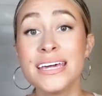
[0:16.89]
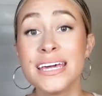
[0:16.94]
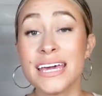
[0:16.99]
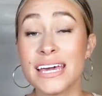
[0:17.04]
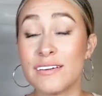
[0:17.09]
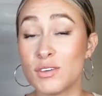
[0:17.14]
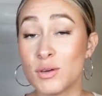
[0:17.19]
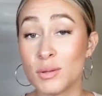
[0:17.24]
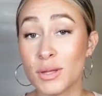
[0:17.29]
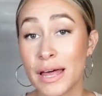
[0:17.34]

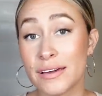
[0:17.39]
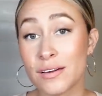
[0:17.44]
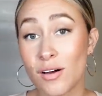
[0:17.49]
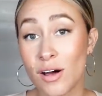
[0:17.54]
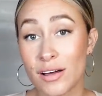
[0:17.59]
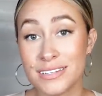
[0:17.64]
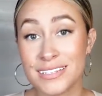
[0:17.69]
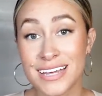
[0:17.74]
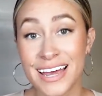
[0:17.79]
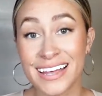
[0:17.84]
If you like
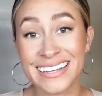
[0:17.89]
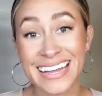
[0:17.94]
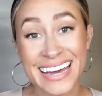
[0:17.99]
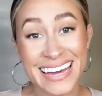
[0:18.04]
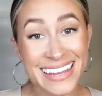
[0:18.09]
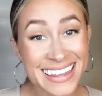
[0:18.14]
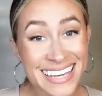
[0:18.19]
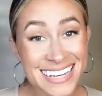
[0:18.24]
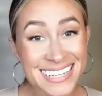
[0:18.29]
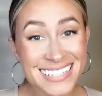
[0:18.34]
content
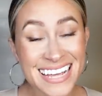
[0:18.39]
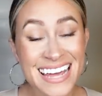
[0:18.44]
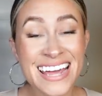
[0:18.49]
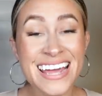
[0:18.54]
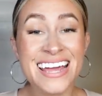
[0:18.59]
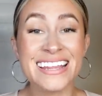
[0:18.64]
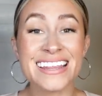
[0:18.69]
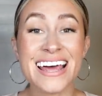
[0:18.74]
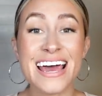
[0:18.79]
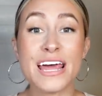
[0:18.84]
like this,
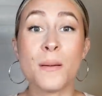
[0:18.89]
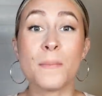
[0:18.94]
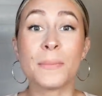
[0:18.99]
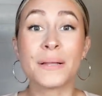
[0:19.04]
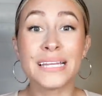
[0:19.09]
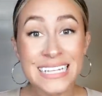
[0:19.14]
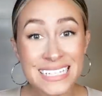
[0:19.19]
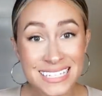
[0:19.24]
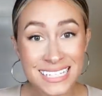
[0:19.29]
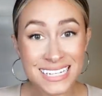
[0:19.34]
then
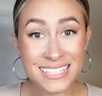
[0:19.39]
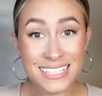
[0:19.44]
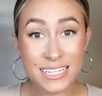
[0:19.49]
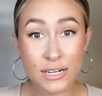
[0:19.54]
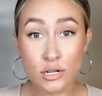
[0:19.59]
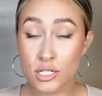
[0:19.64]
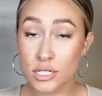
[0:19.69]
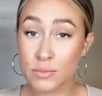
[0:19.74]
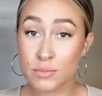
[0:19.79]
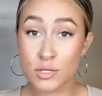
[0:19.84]
please
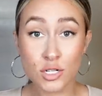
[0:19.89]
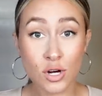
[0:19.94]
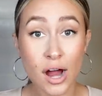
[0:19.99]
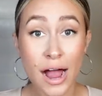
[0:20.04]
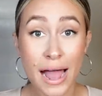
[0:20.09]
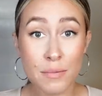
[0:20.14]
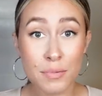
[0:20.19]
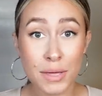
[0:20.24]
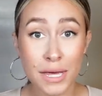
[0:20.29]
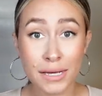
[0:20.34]
consider
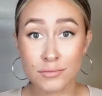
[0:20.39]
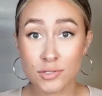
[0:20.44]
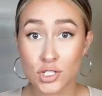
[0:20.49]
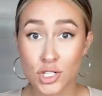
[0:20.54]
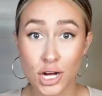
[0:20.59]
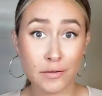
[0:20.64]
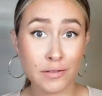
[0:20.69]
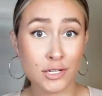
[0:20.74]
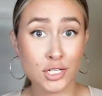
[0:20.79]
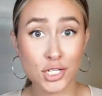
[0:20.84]
subscribing,
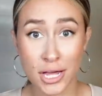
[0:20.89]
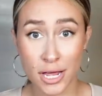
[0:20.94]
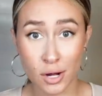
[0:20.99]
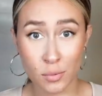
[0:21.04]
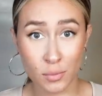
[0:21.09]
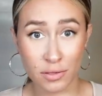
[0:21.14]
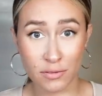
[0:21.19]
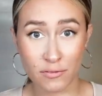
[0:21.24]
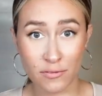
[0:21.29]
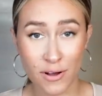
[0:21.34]
share the
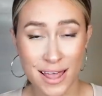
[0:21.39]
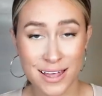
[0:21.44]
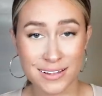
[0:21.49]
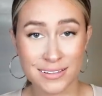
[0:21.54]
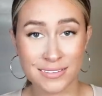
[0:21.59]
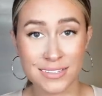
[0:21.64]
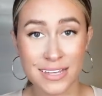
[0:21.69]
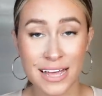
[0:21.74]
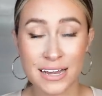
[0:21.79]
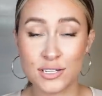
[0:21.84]
channel with
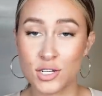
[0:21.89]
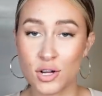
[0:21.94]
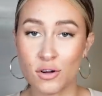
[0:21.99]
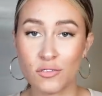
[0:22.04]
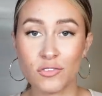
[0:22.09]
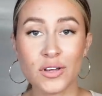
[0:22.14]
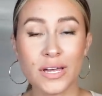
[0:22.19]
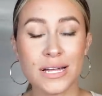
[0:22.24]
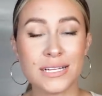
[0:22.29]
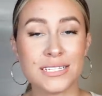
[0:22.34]
friends, and don't
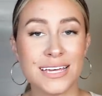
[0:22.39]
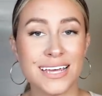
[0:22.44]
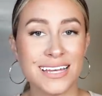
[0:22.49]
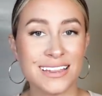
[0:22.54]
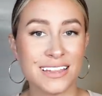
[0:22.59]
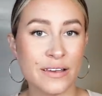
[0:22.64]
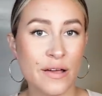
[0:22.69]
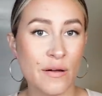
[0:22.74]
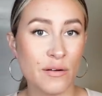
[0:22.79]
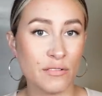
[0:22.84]
forget to
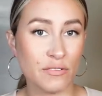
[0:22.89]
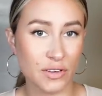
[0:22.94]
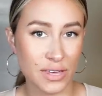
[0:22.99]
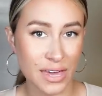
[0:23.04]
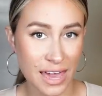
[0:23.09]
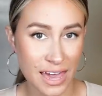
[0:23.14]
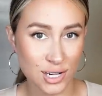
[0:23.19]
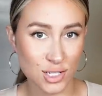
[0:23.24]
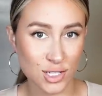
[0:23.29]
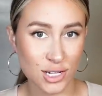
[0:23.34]
hit the
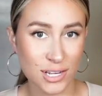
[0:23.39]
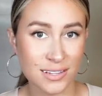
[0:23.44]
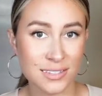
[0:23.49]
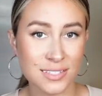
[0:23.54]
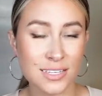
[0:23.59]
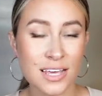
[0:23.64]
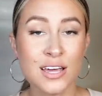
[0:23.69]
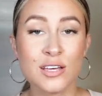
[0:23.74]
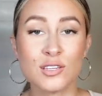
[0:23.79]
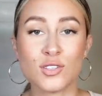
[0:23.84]

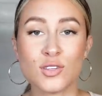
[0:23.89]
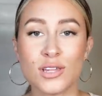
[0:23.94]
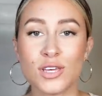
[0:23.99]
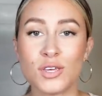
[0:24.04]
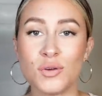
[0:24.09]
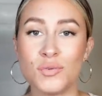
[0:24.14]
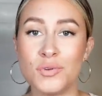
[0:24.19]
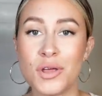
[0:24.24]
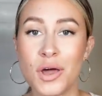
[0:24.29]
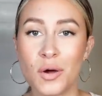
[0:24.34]
notifications so that
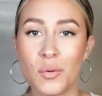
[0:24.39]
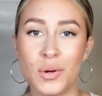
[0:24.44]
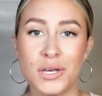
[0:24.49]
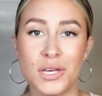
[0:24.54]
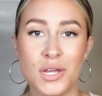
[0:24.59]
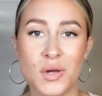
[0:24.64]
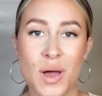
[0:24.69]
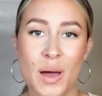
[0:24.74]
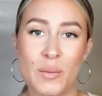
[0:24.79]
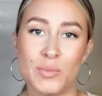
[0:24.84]
you know when
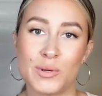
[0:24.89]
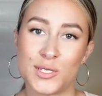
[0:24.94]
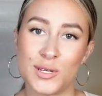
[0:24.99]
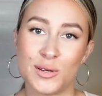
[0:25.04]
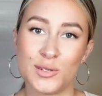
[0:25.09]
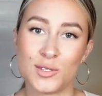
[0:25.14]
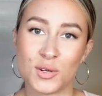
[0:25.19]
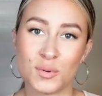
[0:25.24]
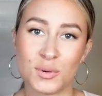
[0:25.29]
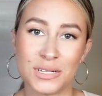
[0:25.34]
new
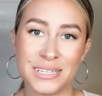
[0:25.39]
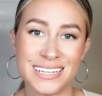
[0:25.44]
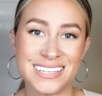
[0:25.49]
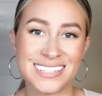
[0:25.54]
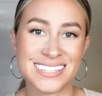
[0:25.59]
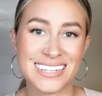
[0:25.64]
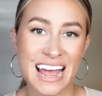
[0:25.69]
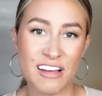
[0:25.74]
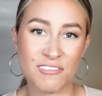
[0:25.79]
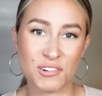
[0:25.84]
episodes are
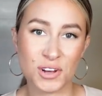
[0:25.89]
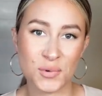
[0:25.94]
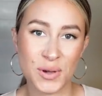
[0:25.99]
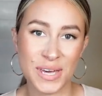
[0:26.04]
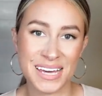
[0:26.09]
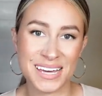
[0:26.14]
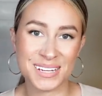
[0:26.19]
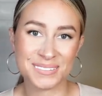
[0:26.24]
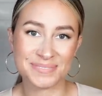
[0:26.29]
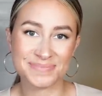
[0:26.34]
released every
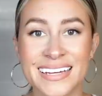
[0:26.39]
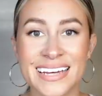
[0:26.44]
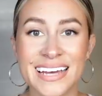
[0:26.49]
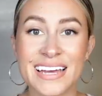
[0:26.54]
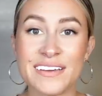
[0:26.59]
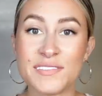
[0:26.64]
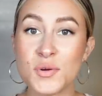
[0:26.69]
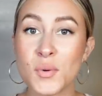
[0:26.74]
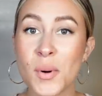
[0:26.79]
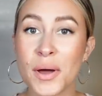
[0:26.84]
week.
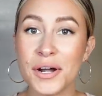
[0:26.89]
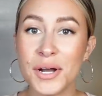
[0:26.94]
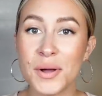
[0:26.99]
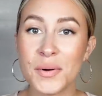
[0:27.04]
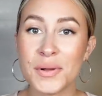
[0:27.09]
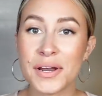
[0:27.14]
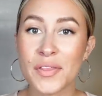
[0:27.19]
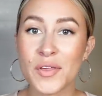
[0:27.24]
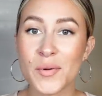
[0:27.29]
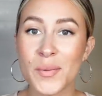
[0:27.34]
If you want to know
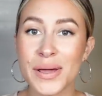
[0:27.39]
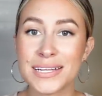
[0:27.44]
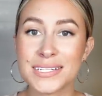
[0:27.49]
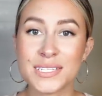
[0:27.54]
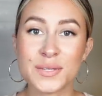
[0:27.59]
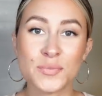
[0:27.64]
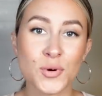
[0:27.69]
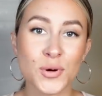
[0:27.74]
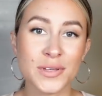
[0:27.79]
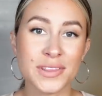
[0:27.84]
another way to
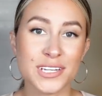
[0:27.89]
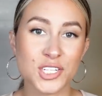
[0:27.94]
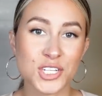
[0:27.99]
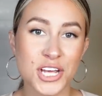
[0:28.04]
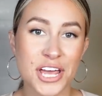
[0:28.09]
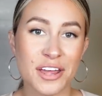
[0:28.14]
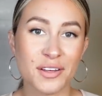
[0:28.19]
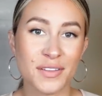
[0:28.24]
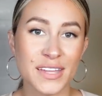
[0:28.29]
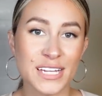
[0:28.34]
support the
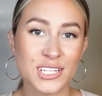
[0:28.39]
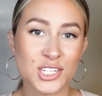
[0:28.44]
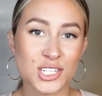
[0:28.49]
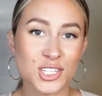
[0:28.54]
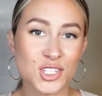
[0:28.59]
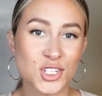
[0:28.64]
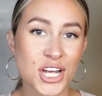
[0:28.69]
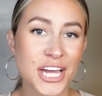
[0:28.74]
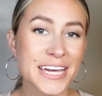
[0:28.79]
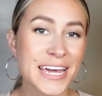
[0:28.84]
channel, then
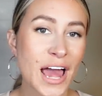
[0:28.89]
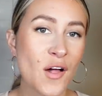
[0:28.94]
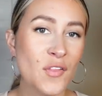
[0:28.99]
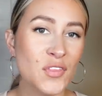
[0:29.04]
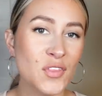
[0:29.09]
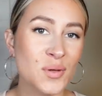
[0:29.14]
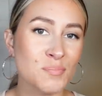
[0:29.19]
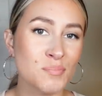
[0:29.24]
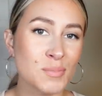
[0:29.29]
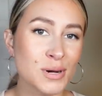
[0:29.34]
just check
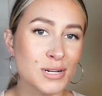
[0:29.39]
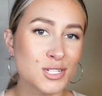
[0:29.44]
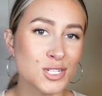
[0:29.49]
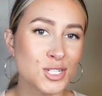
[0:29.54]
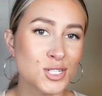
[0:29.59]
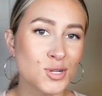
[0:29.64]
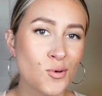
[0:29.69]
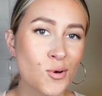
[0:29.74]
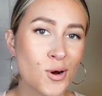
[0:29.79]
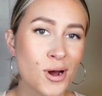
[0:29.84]
out the merch
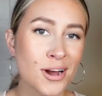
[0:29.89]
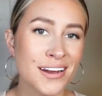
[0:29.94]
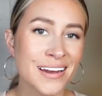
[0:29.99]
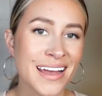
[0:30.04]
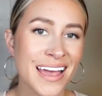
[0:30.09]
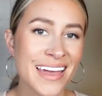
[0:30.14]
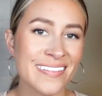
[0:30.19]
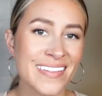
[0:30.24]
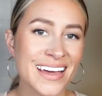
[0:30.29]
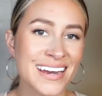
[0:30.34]
store,
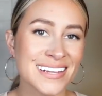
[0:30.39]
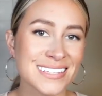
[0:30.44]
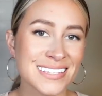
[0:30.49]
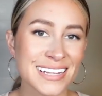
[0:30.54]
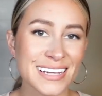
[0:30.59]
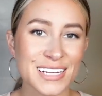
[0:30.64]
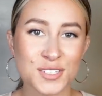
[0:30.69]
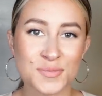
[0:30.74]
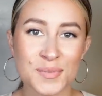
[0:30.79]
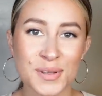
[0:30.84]
and that is
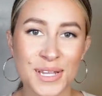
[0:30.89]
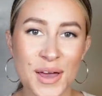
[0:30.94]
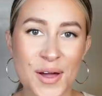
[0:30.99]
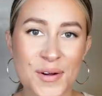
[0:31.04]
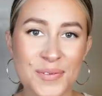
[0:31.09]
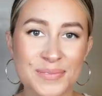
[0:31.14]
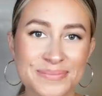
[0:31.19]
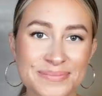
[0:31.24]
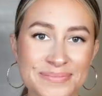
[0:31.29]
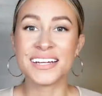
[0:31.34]
linked
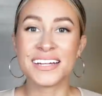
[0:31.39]
below.